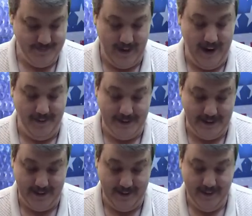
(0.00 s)

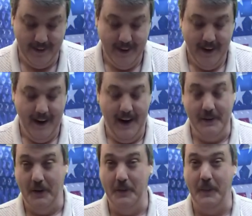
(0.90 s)
obviously. I
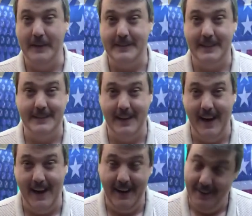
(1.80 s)
told you to pick
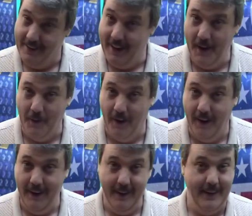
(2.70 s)
Cincinnati. They
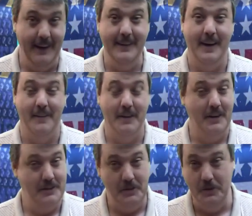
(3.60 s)
won, didn't
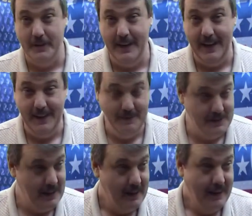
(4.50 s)
cover. Two
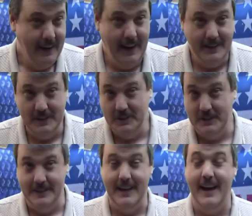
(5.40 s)
teams that just
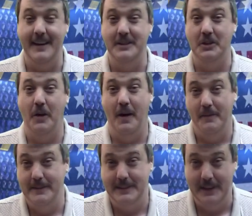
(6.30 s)
decided to show up
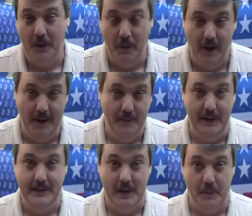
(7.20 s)
and still won
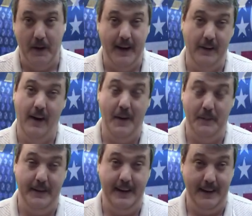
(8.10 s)
because they're playing
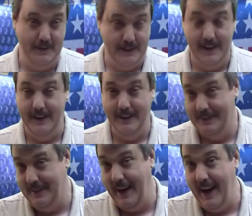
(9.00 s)
crappy teams and
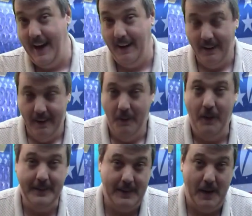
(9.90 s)
say, hey,
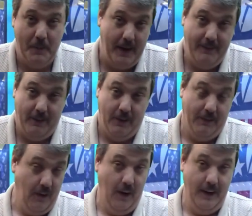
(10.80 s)
why should I pay full
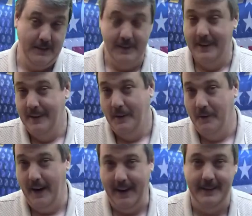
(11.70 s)
force
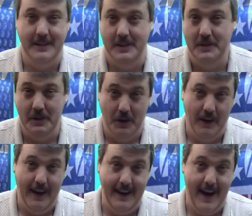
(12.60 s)
when I could just,
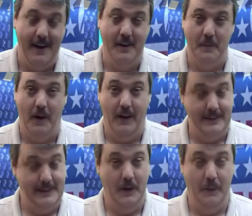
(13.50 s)
lay down on the ball and
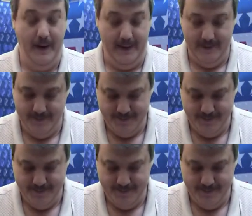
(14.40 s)
still win?